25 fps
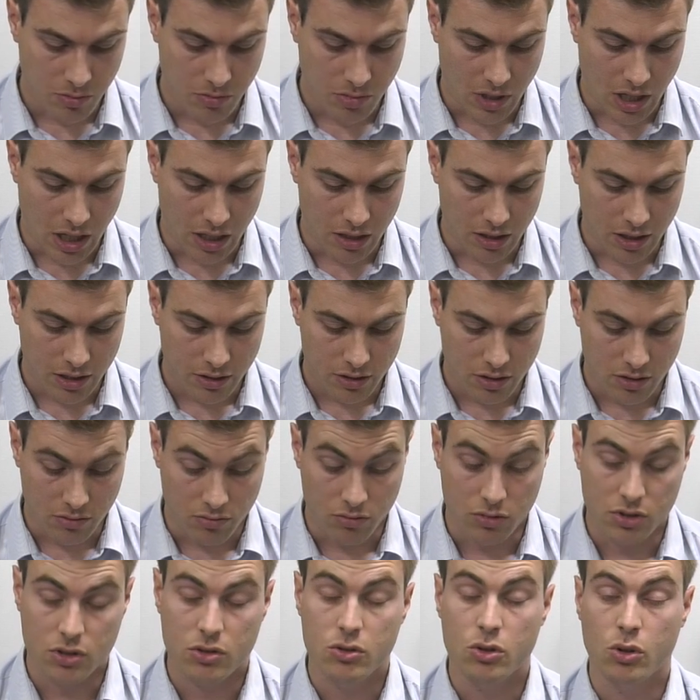I'd like to
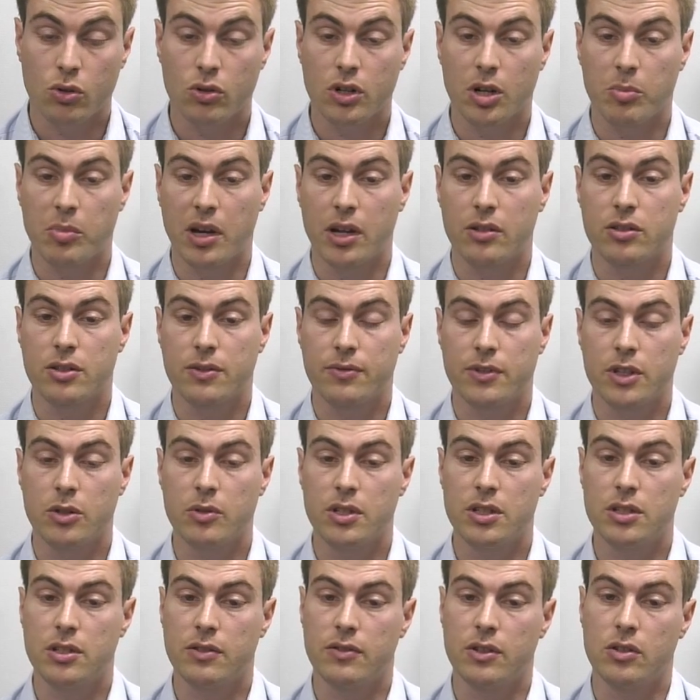talk about a few
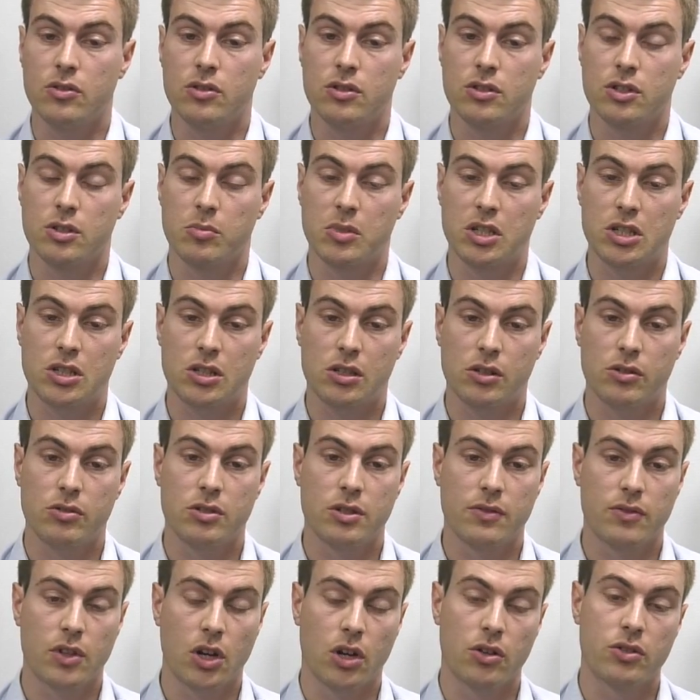interviews and some
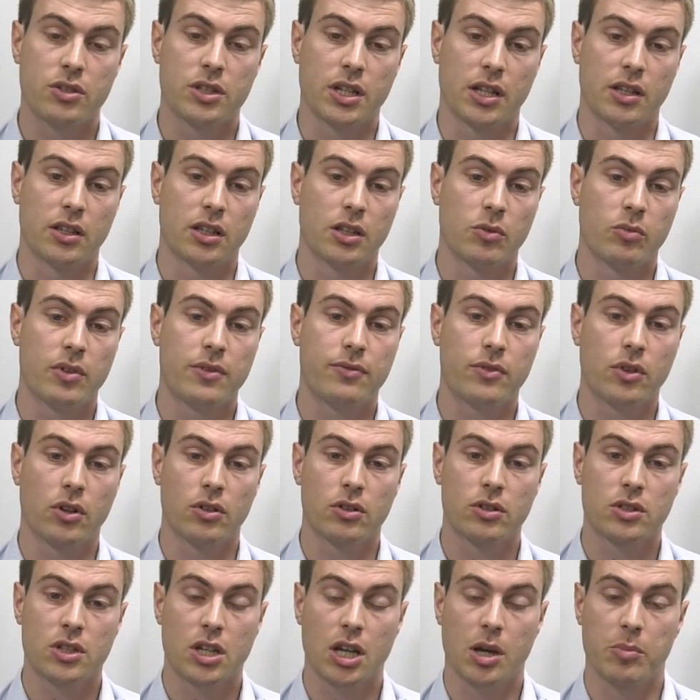exclusive content that we've
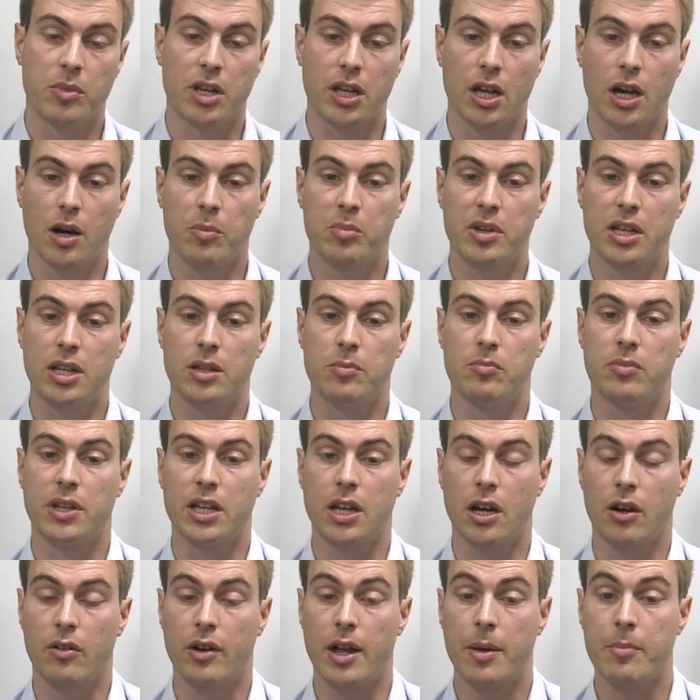got coming up in
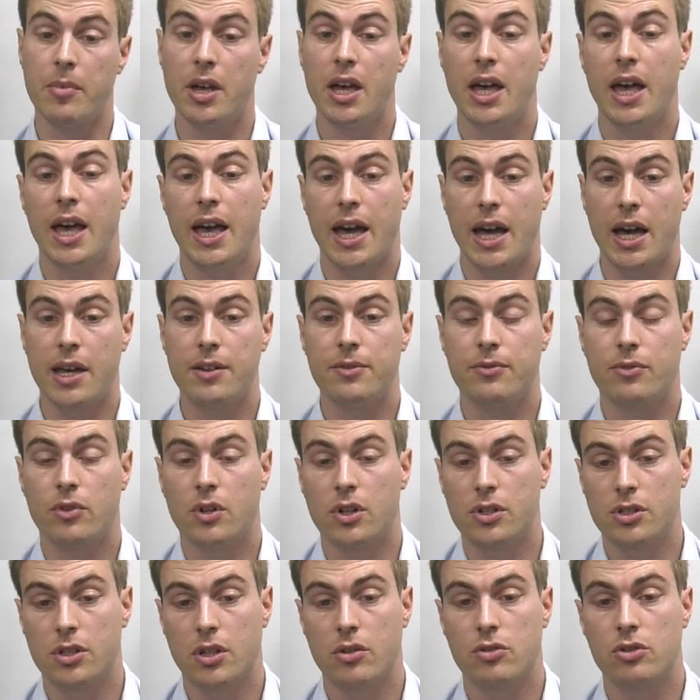BRM and for
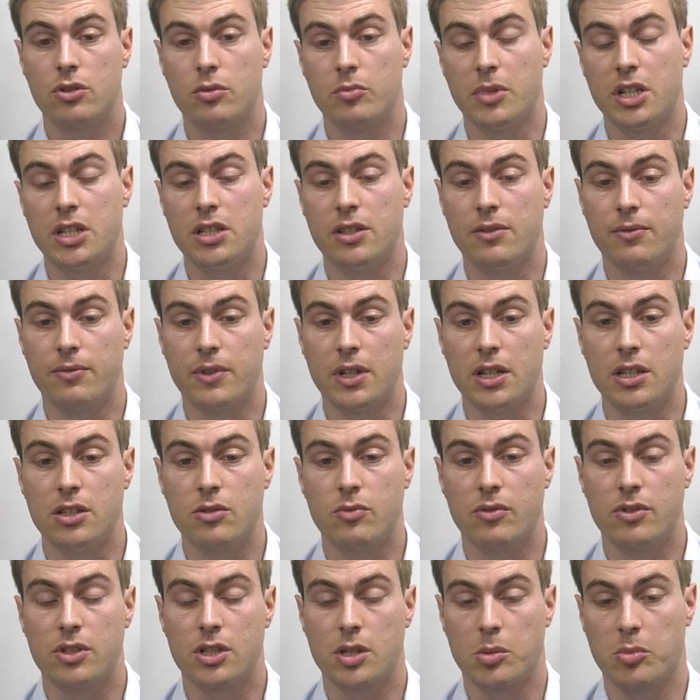our social media feeds
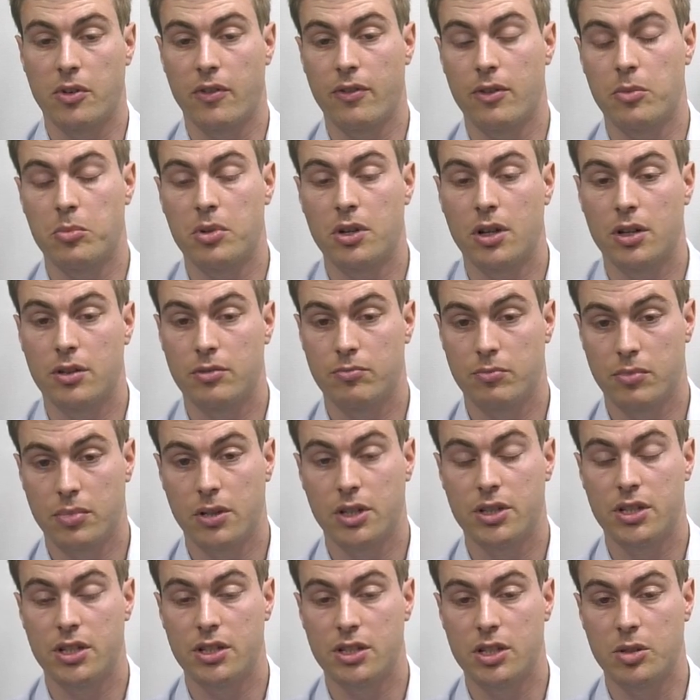with some of the
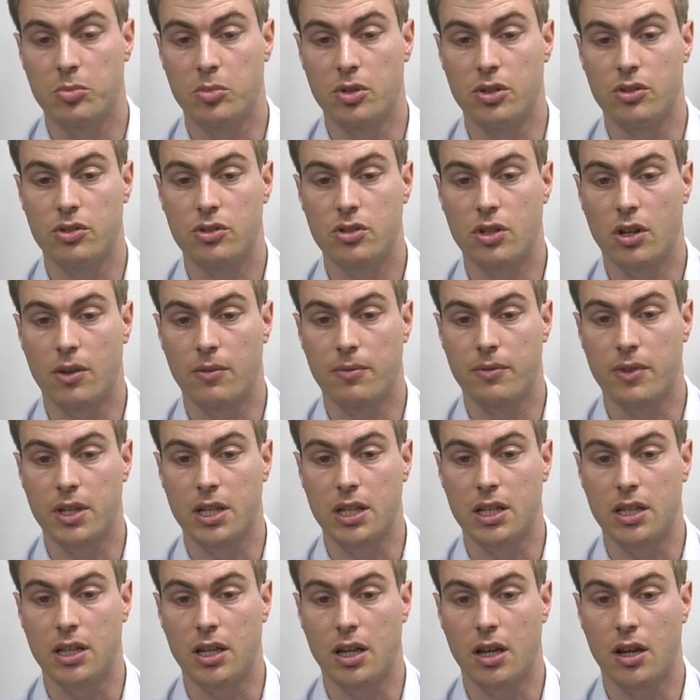participants of
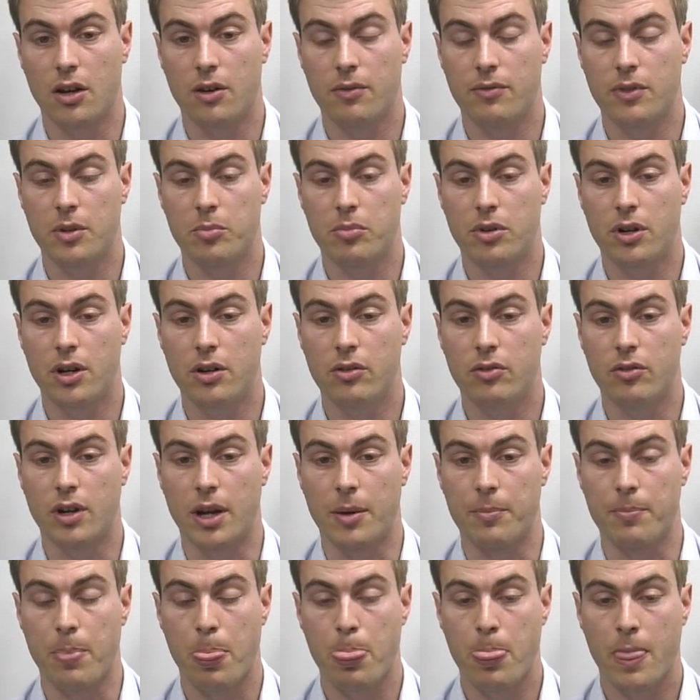the
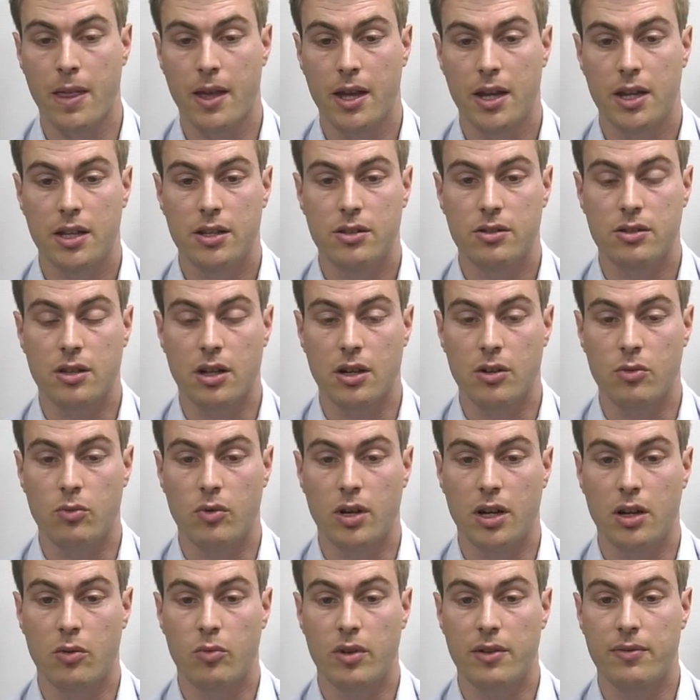programme.
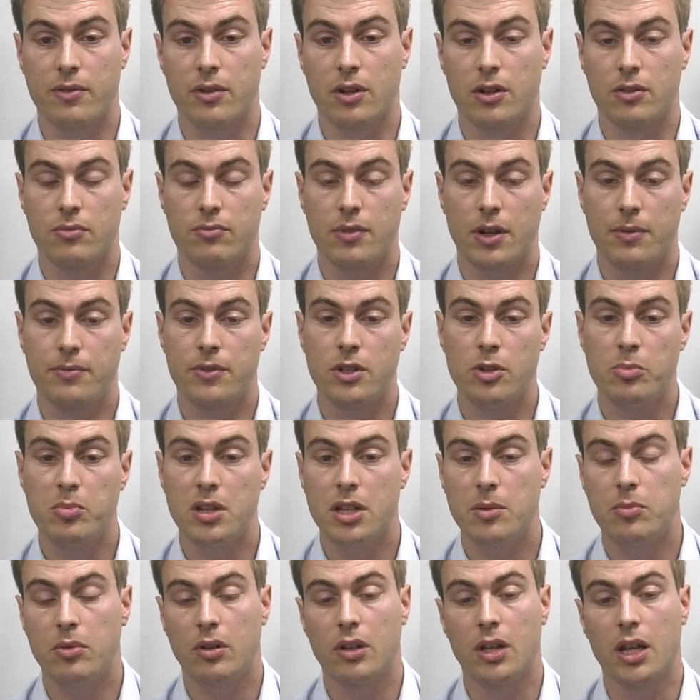So we've a few
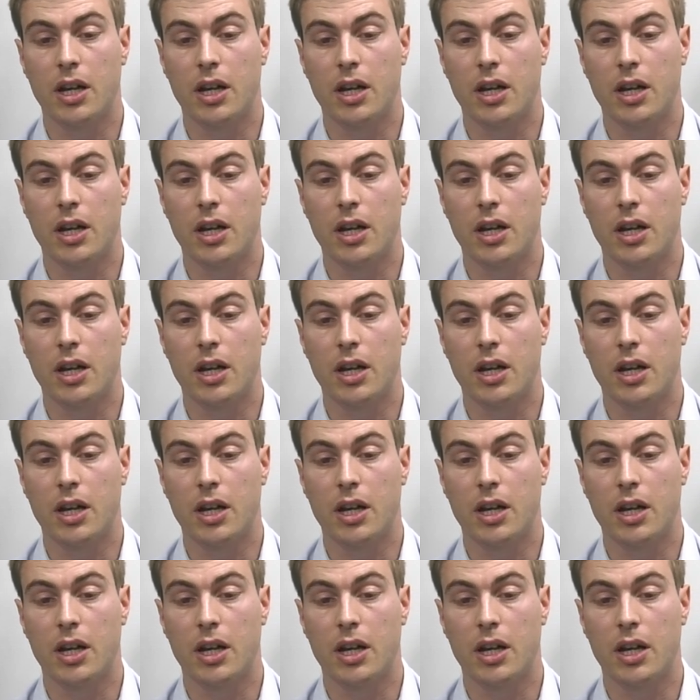people